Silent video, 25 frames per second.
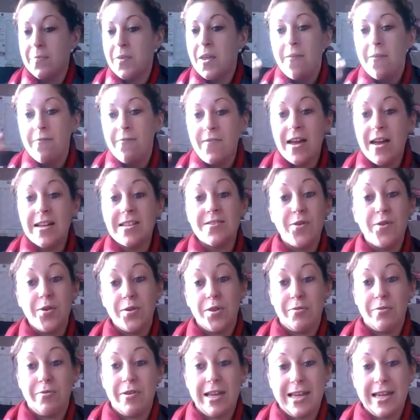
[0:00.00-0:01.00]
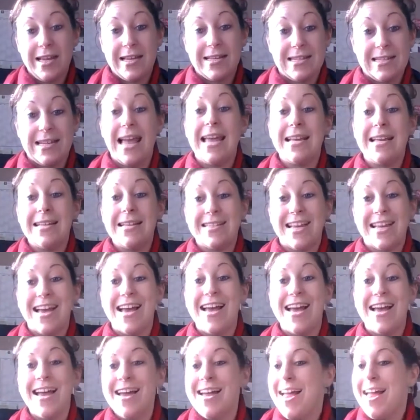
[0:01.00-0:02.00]
Fast forward 3 years
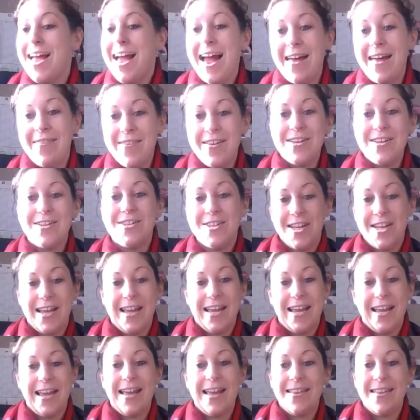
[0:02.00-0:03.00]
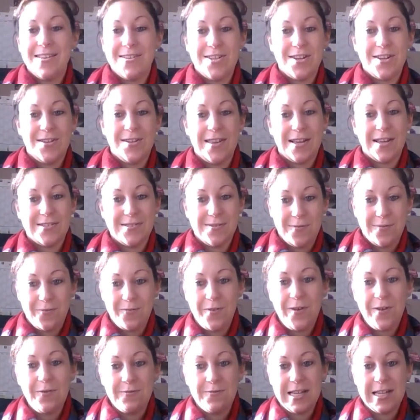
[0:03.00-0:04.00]
later, and this year, the
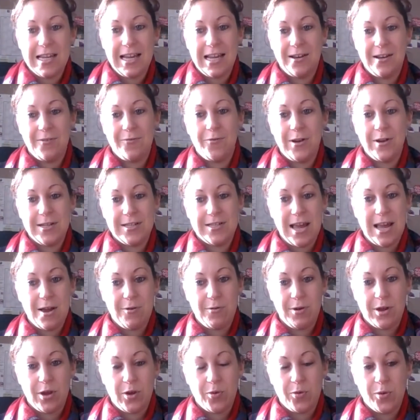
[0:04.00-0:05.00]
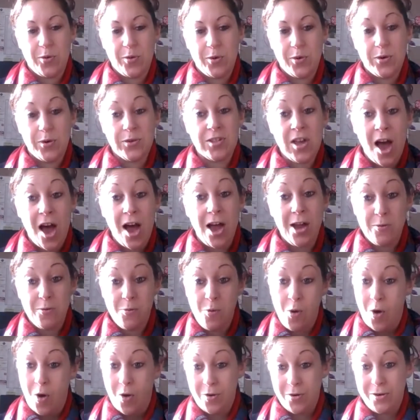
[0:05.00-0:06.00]
2015 Free to Network Awards, I
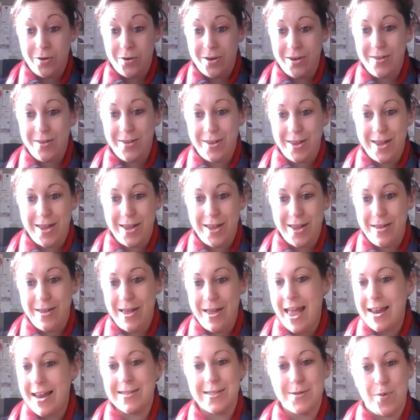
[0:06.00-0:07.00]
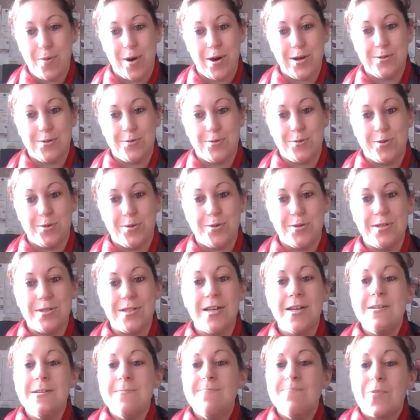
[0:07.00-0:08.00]
won the Enterprise Award,
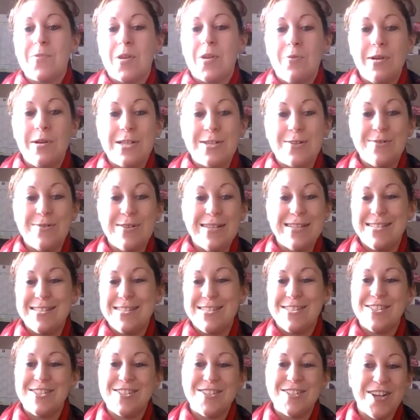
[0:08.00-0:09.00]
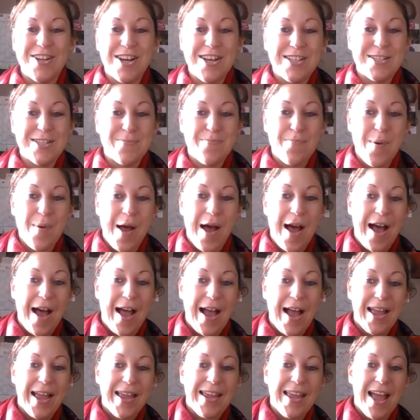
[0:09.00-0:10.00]
which was judged
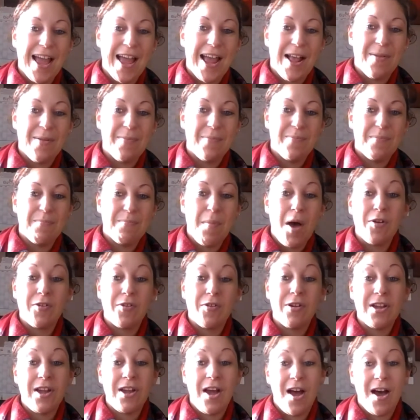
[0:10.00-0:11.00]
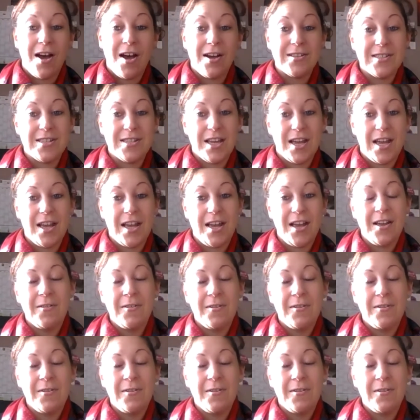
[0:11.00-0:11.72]
by Margaret Carter,